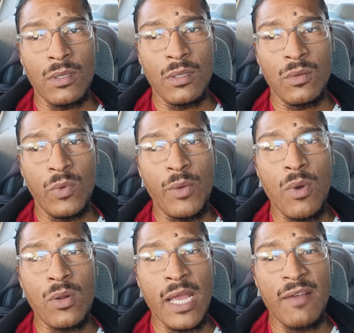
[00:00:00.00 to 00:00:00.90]
We
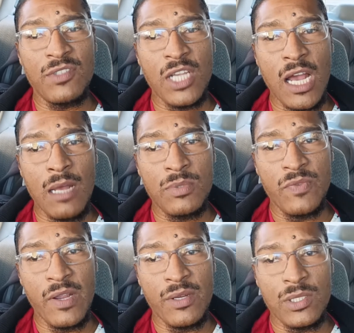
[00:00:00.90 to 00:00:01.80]
won't have jobs
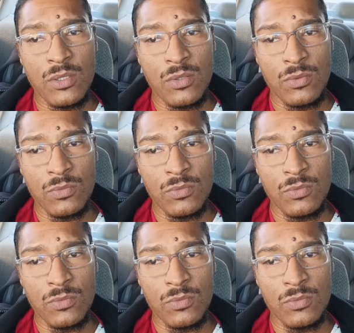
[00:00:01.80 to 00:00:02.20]
very soon.